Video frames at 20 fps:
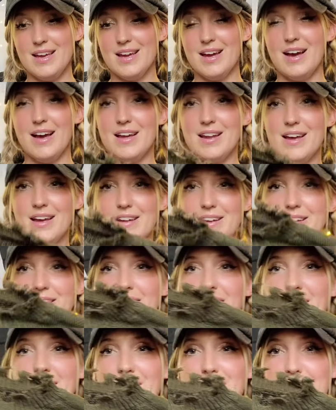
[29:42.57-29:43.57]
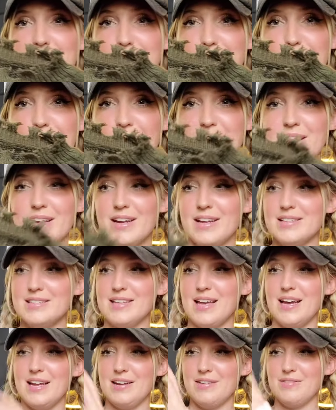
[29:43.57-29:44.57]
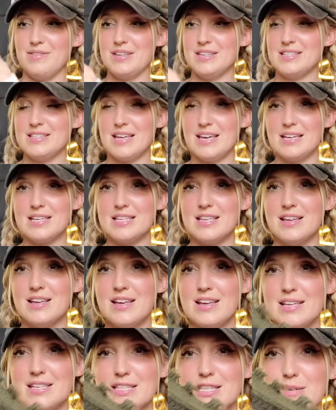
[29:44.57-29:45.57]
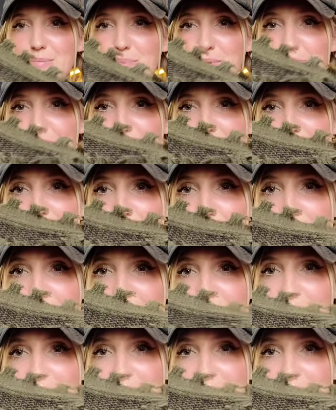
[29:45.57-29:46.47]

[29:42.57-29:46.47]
I got another sweater. It's kind of this, like, supposed to look